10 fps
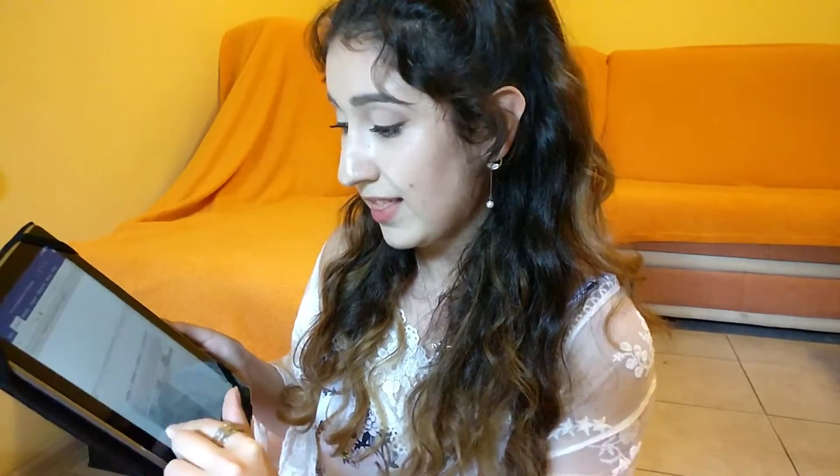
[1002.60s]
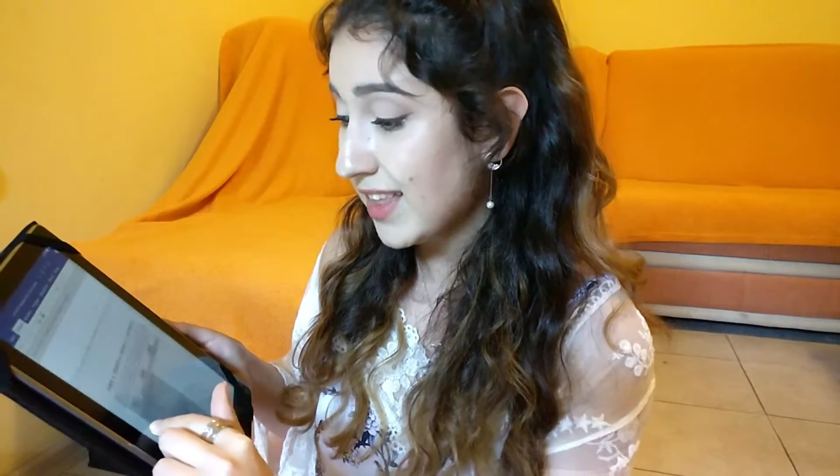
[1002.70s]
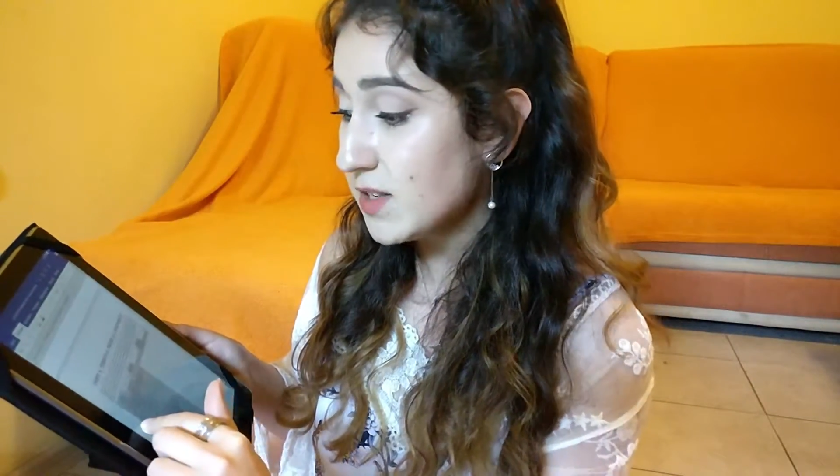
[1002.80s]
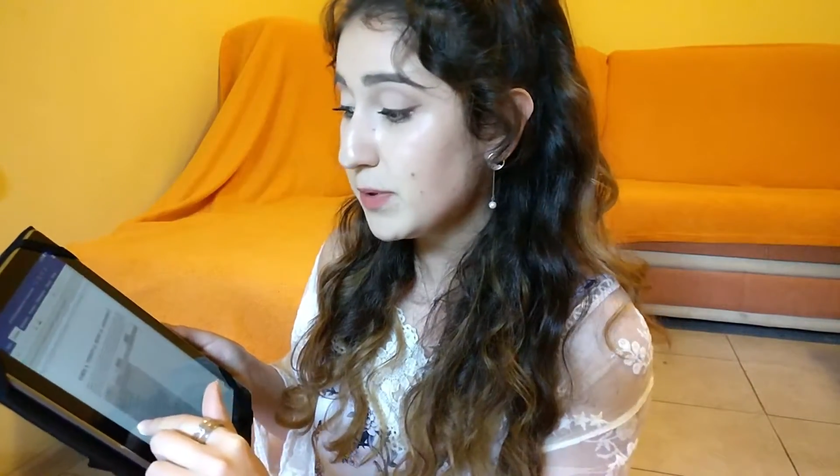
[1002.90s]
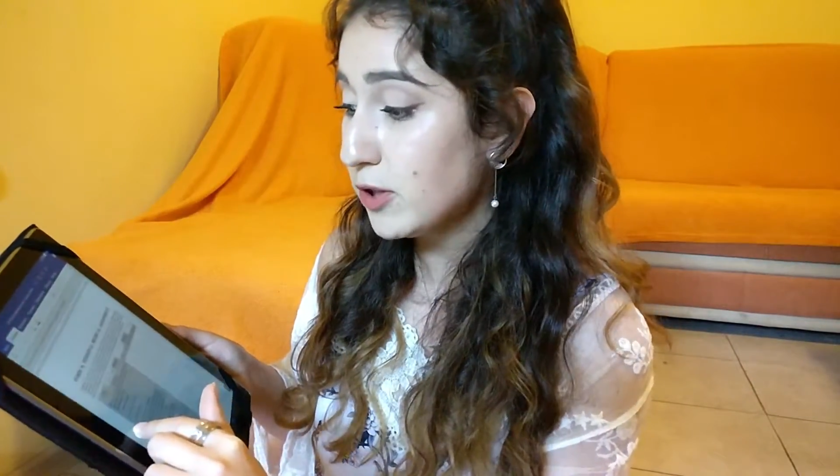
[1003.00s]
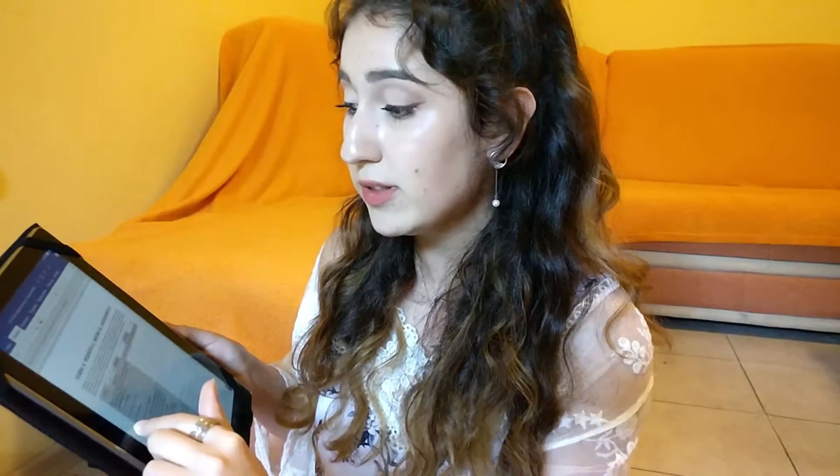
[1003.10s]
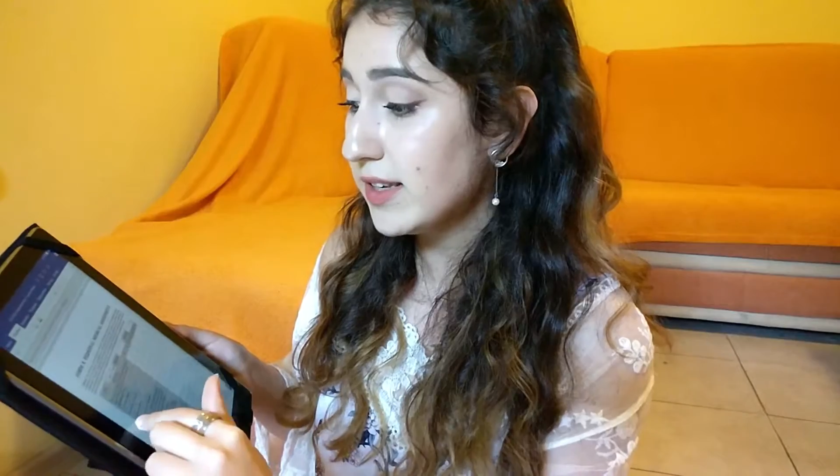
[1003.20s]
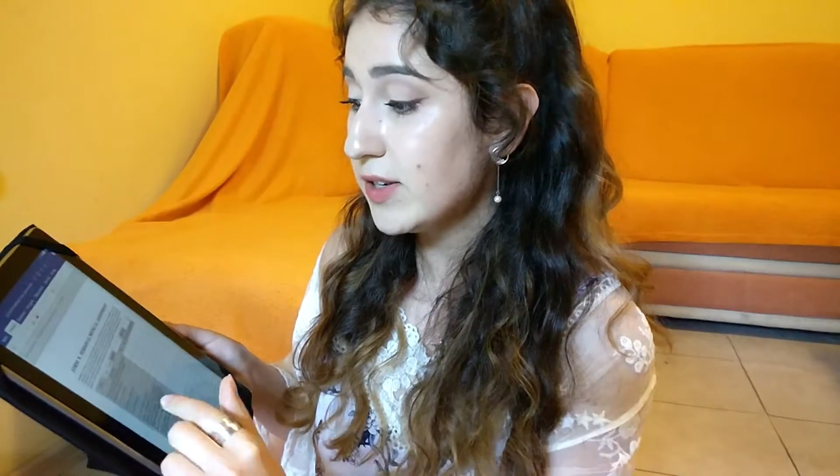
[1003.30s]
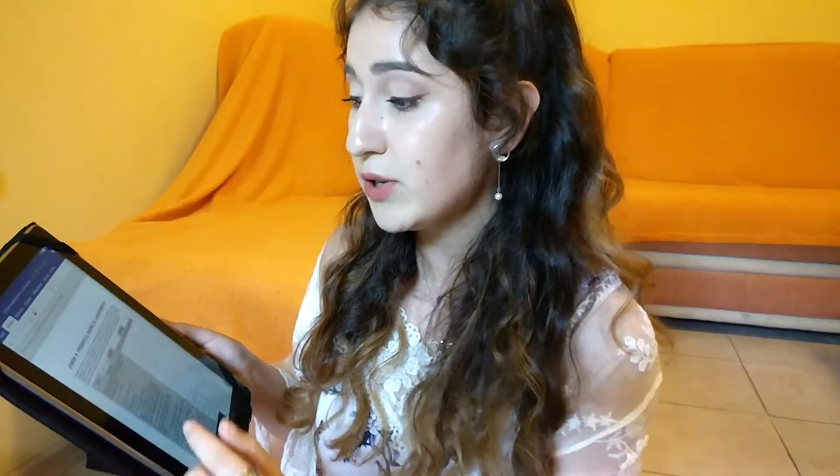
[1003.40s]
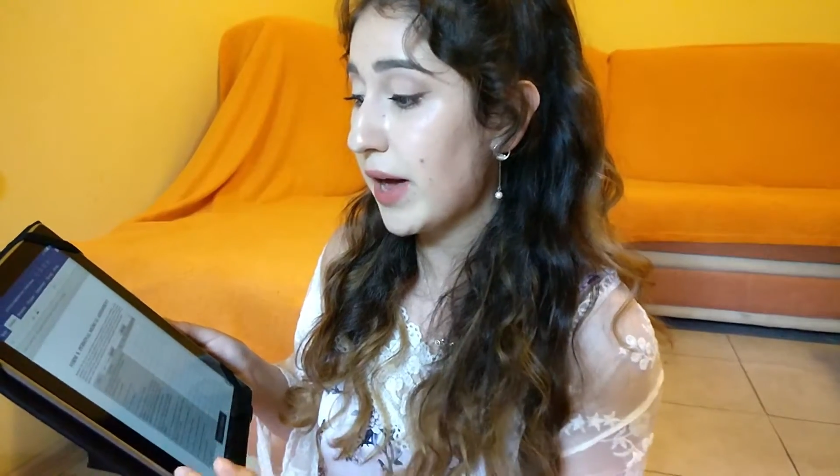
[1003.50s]
Last but not
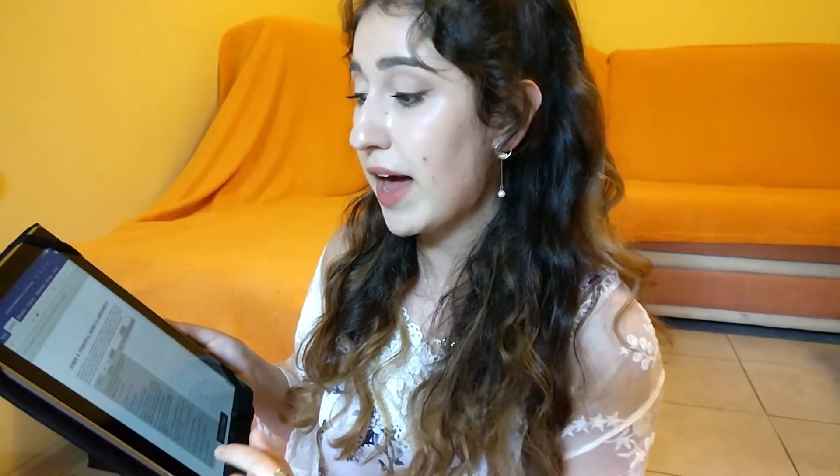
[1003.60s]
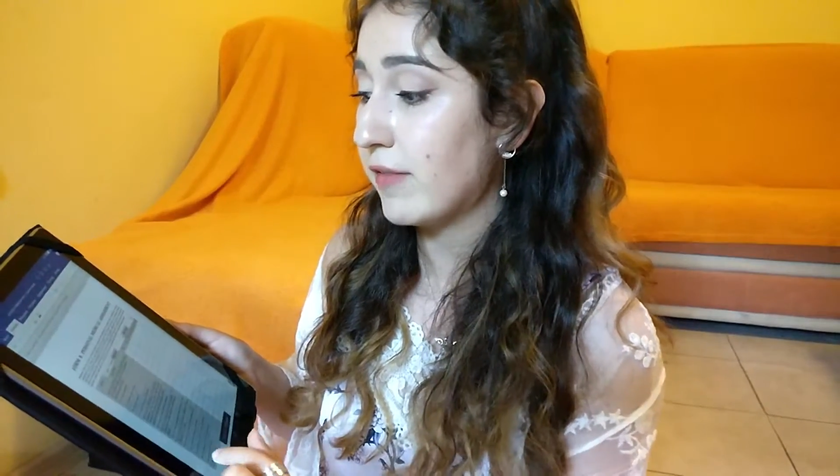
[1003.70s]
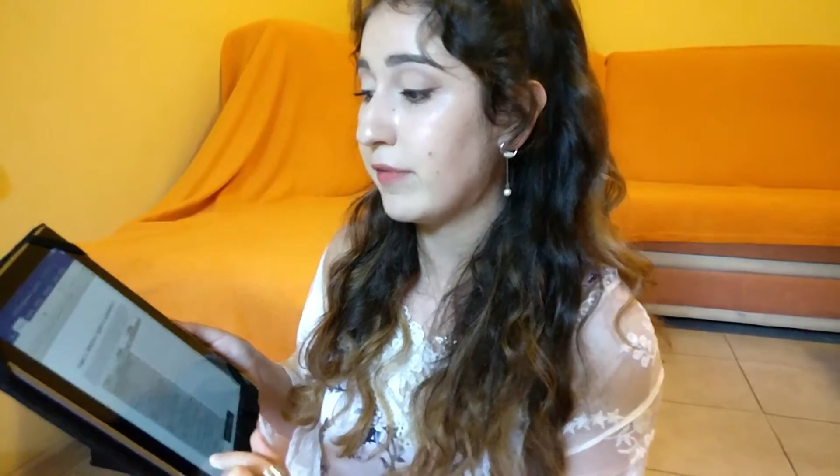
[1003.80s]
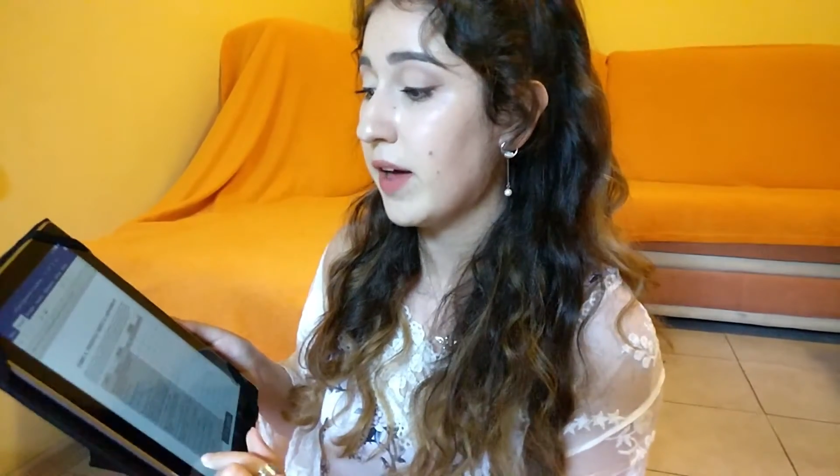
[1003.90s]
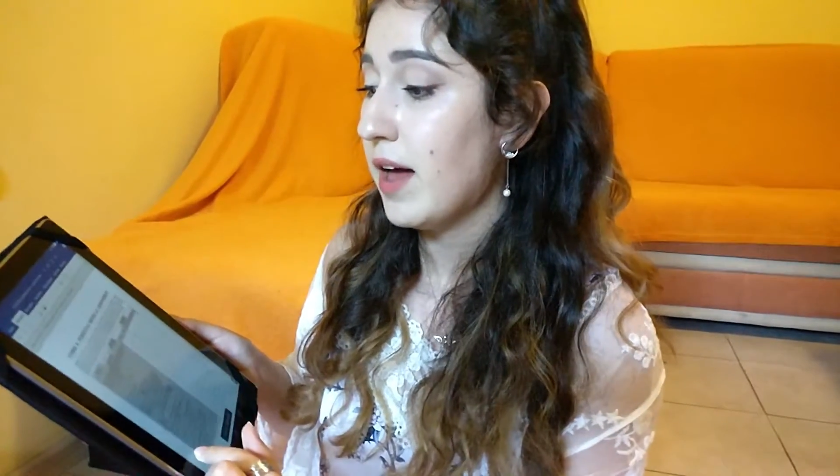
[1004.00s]
least, you have